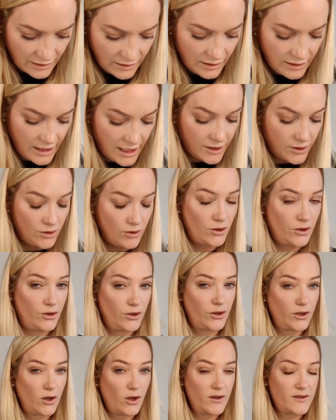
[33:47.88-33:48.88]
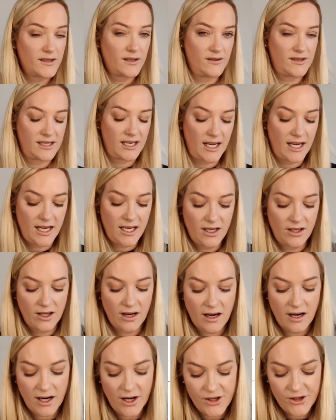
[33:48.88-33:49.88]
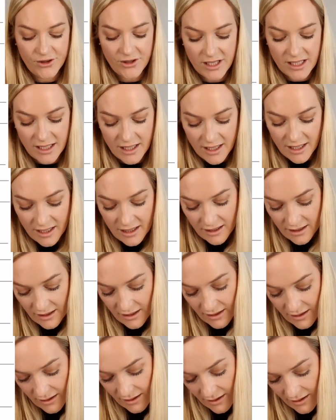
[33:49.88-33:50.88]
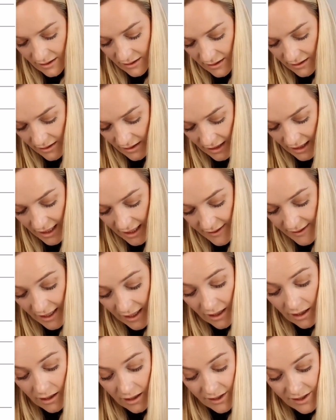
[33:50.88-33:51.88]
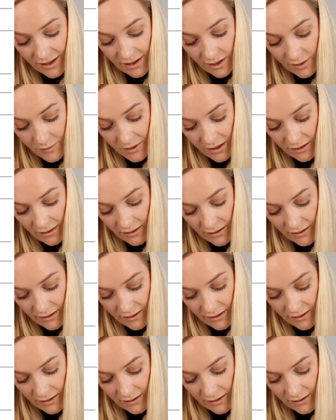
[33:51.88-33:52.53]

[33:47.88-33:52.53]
Now you could also say your artery has a large lumen.